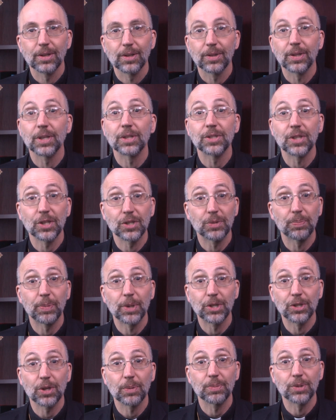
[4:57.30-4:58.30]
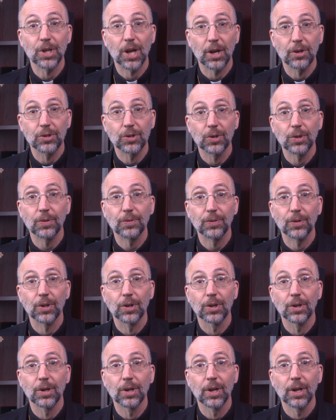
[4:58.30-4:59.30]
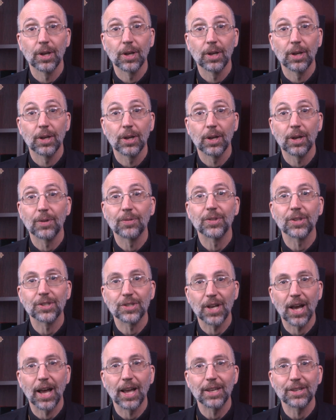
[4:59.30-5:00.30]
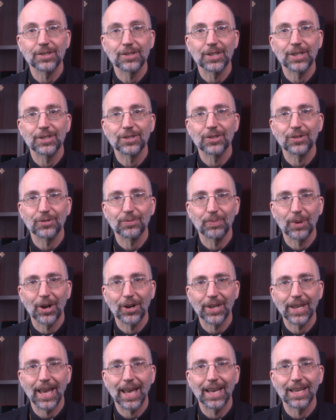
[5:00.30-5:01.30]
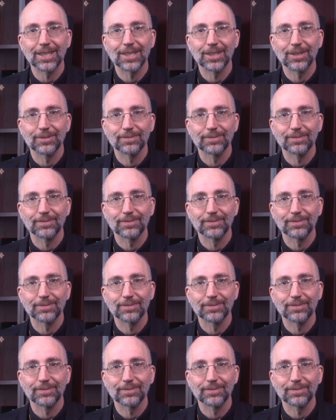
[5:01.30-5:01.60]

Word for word: This is Bishop John Doerfler of the Diocese of Marquette.